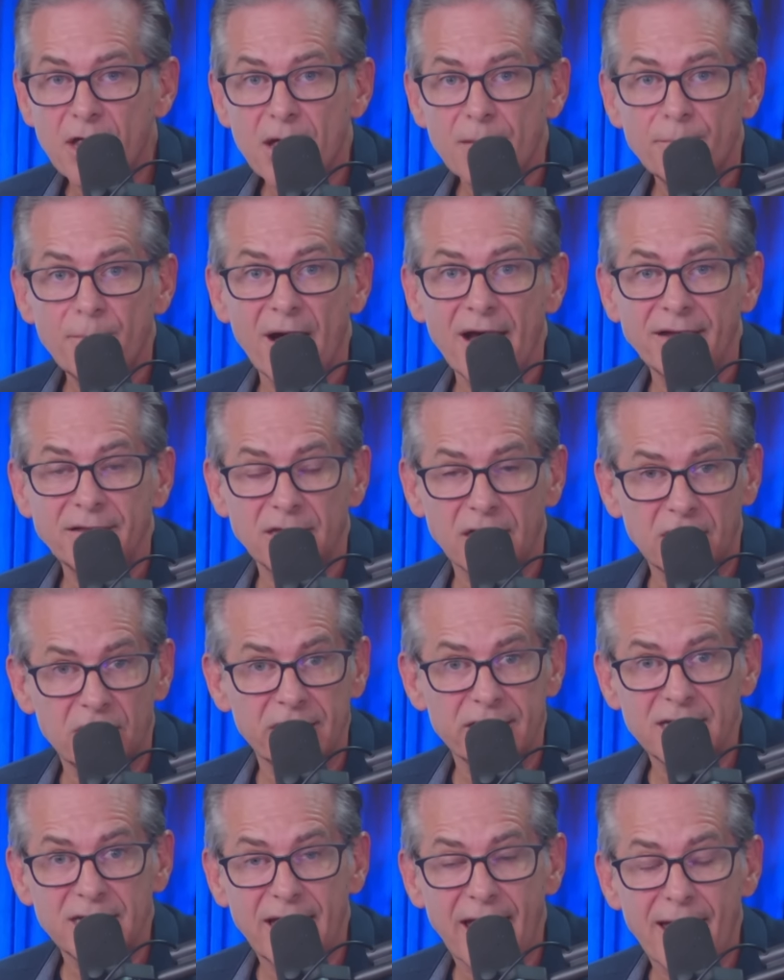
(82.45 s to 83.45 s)
by the
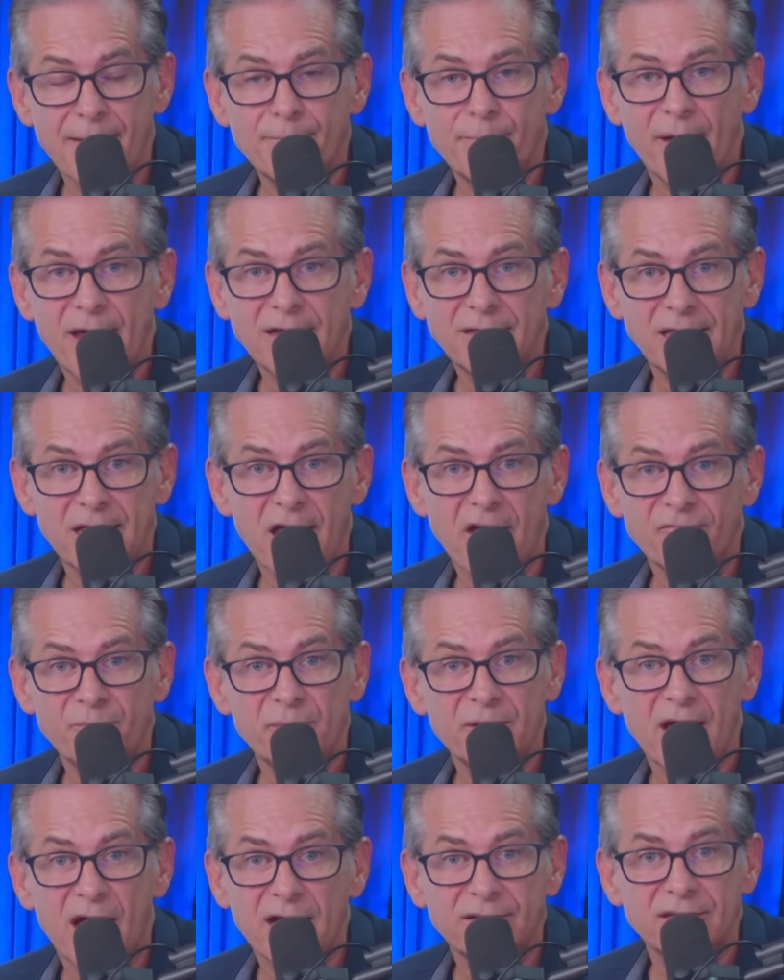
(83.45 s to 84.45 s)
Clinton campaign, the
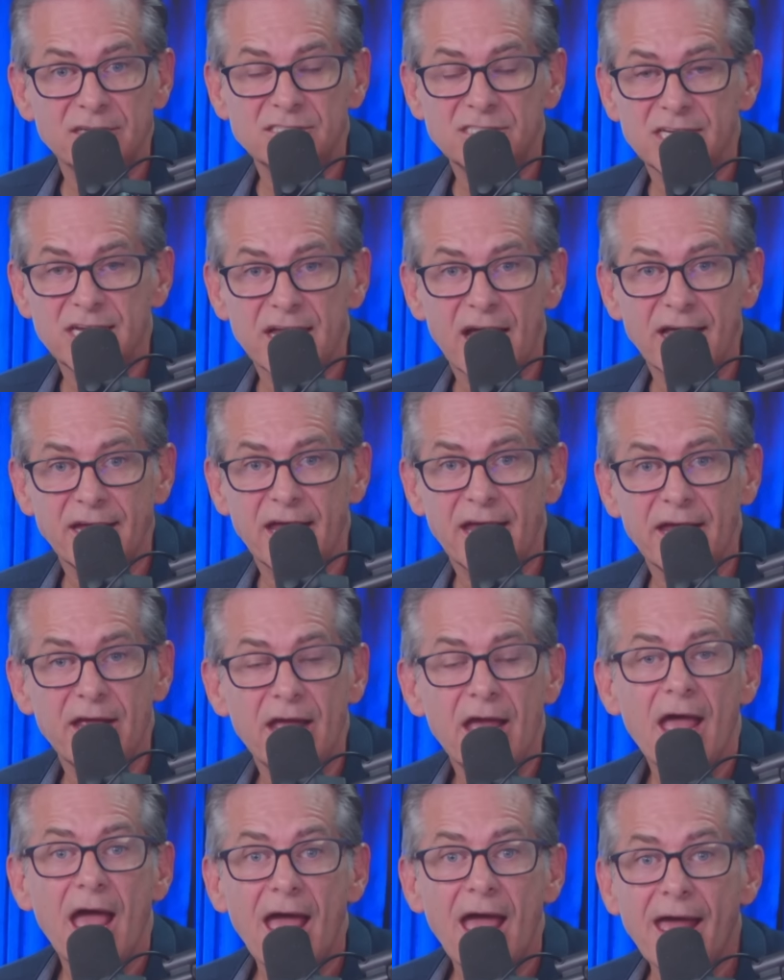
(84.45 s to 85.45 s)
FBI and the CIA
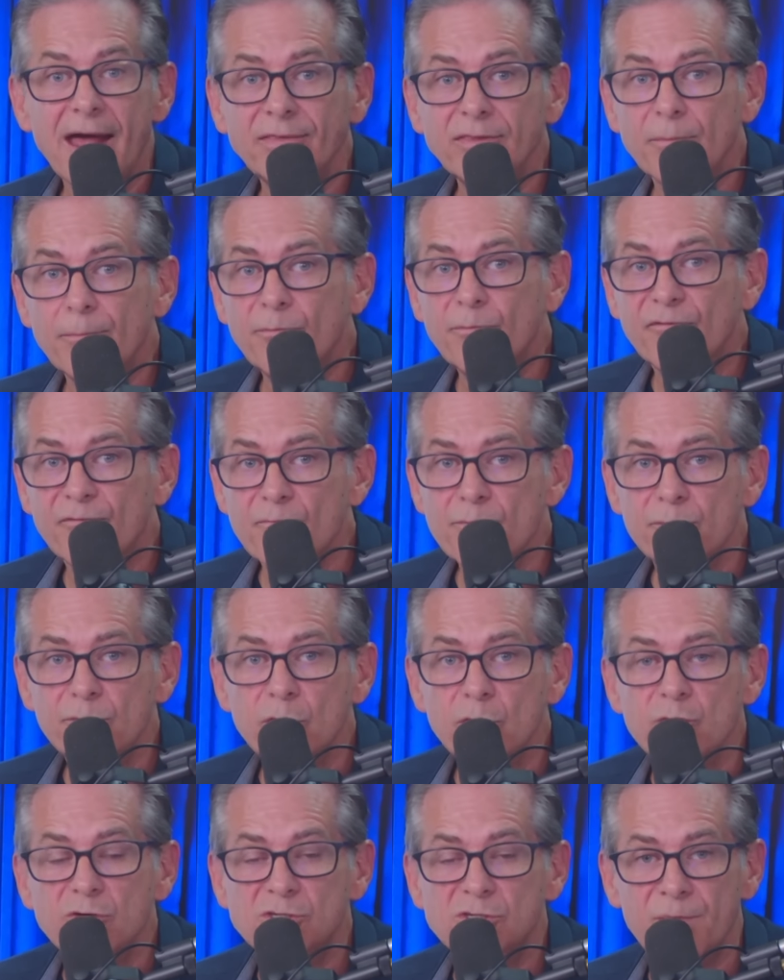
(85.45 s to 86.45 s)
and the
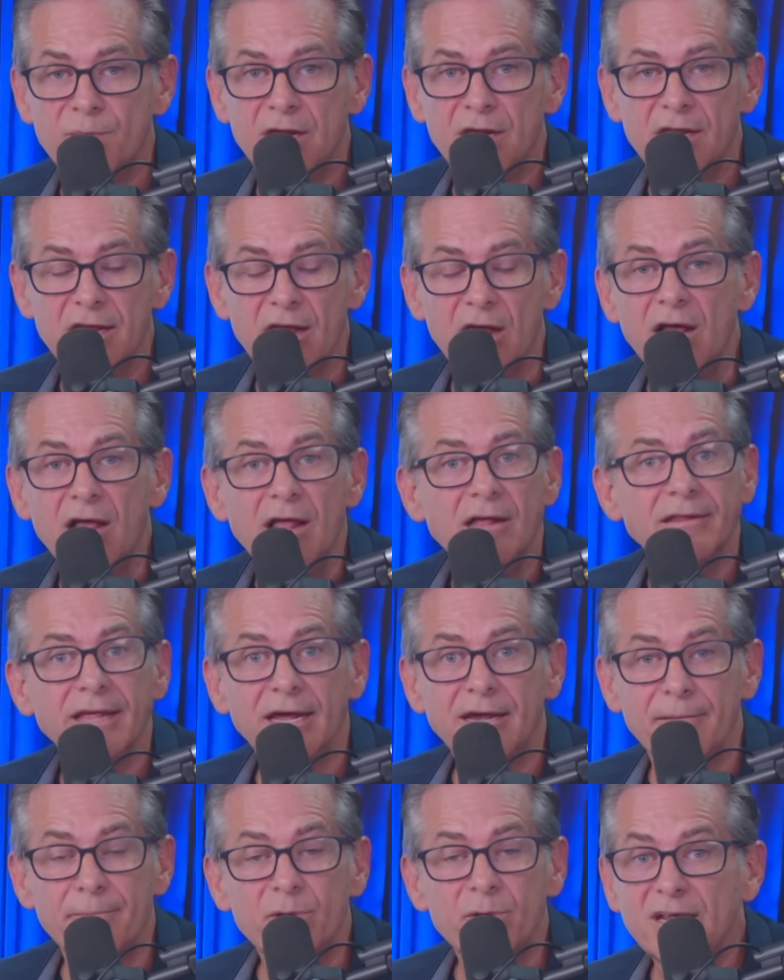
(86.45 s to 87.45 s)
news media. They
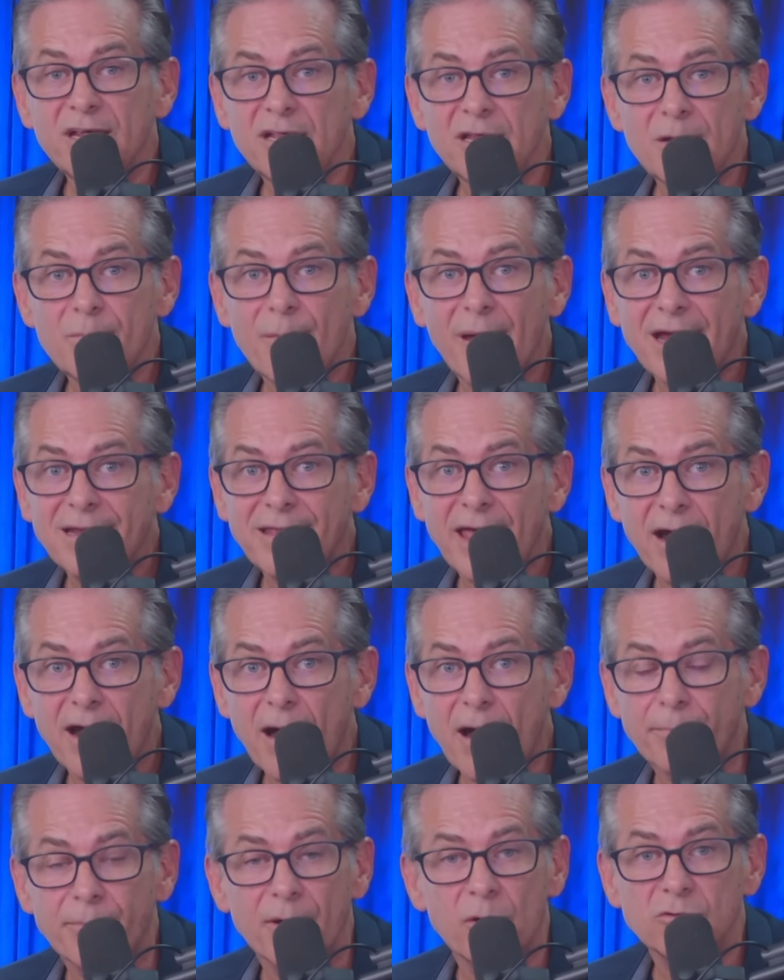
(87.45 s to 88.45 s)
completely made that
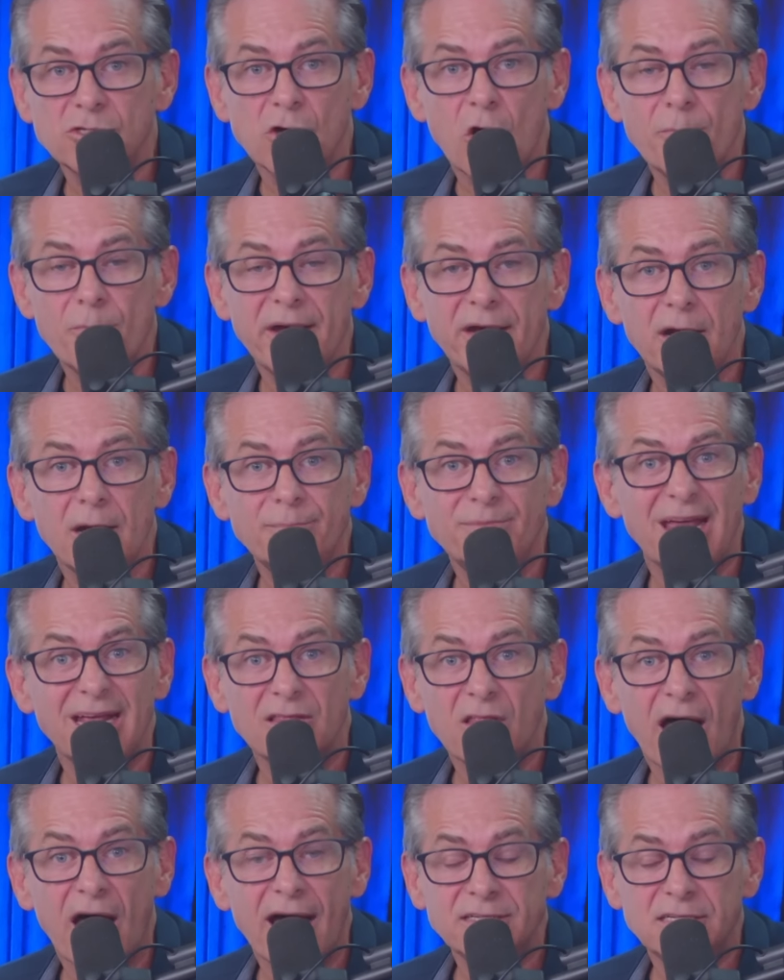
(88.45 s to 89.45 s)
up. It was all made up. They
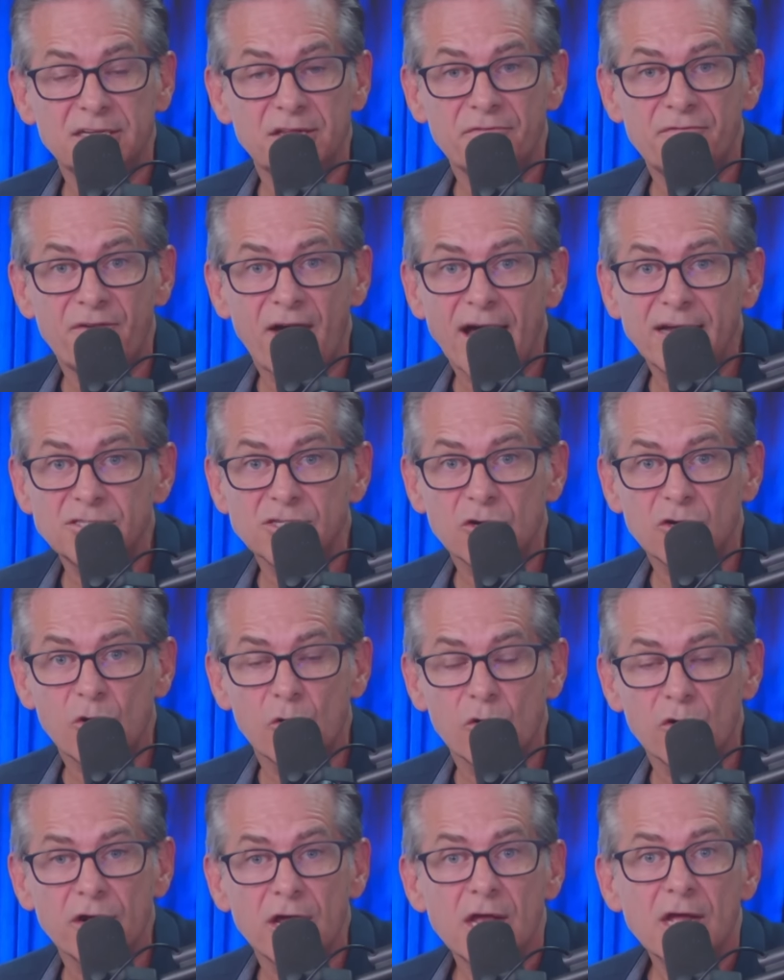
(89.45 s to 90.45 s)
lied to the FISA
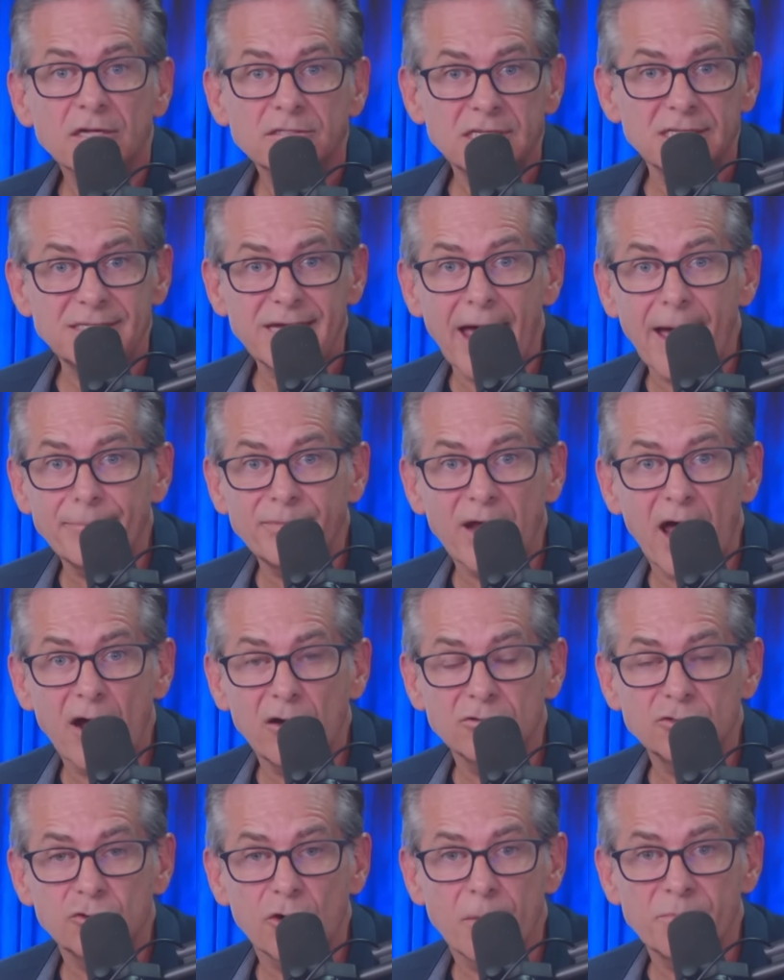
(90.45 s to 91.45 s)
court to tap
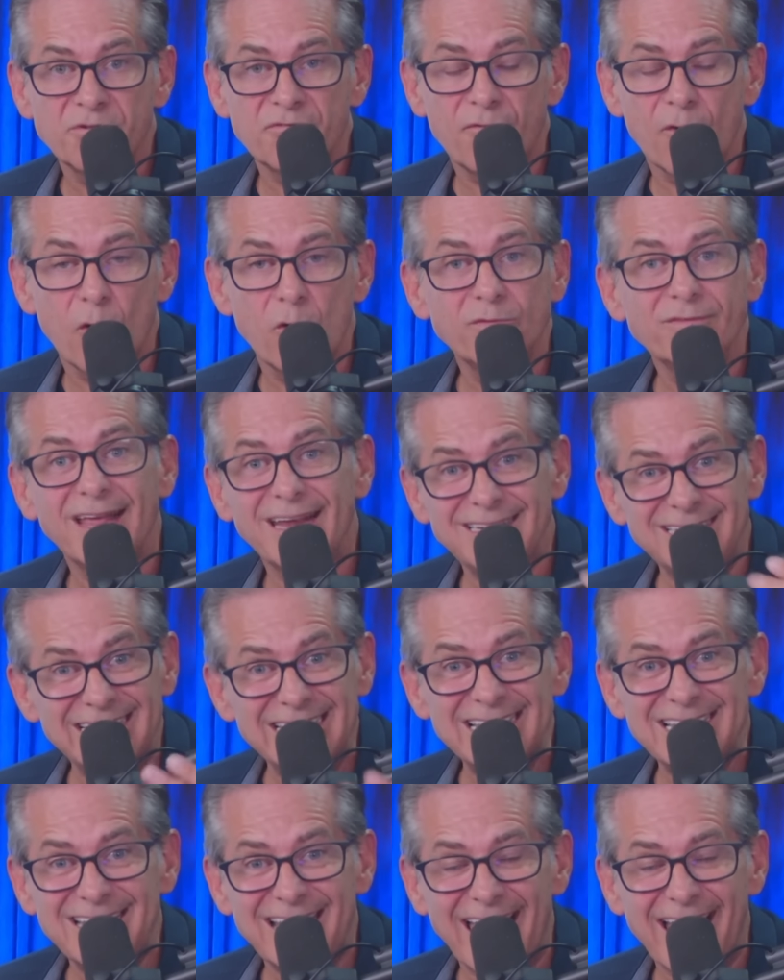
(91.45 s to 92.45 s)
Donald Trump's phone. They
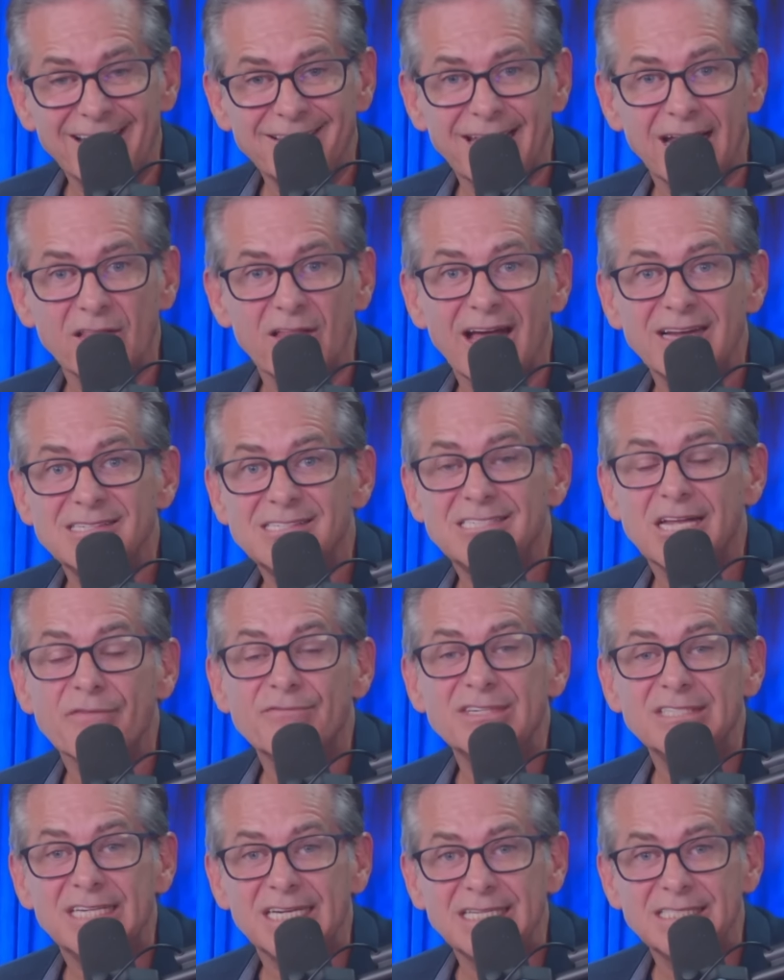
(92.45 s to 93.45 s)
did that. They lied
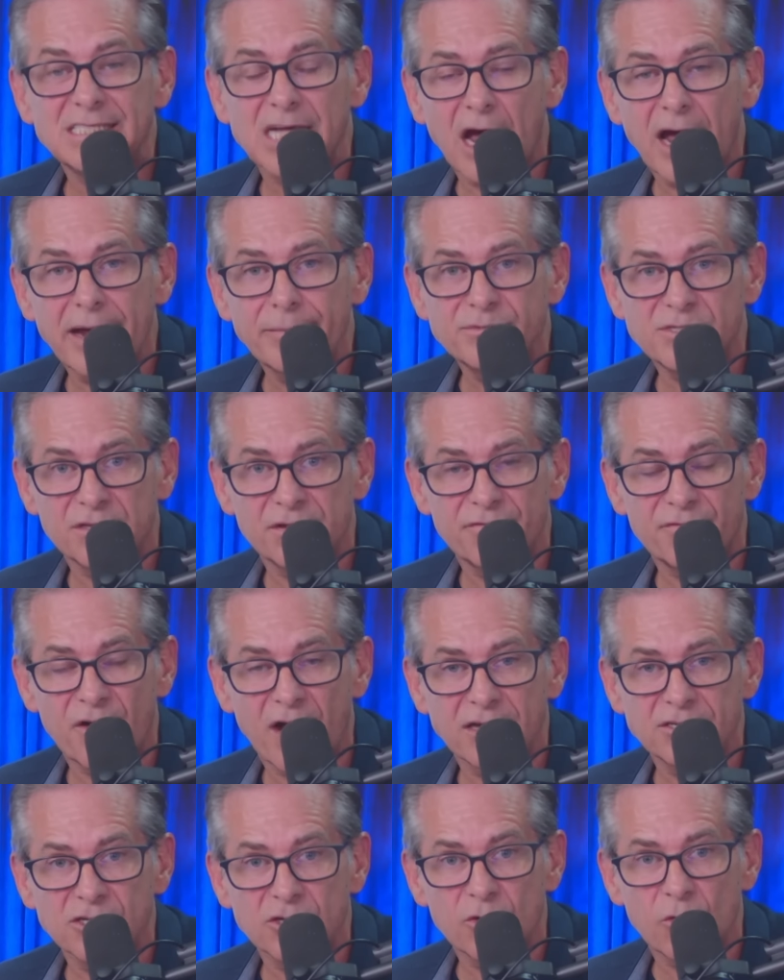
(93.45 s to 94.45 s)
17 times to the
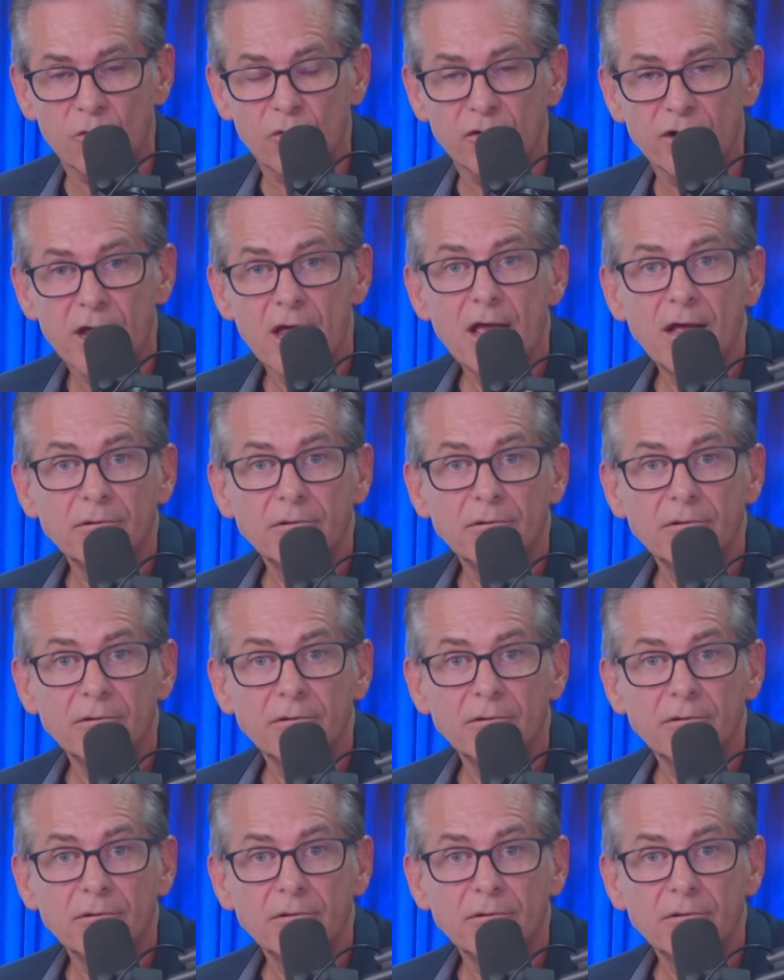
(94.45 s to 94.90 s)
FISA court.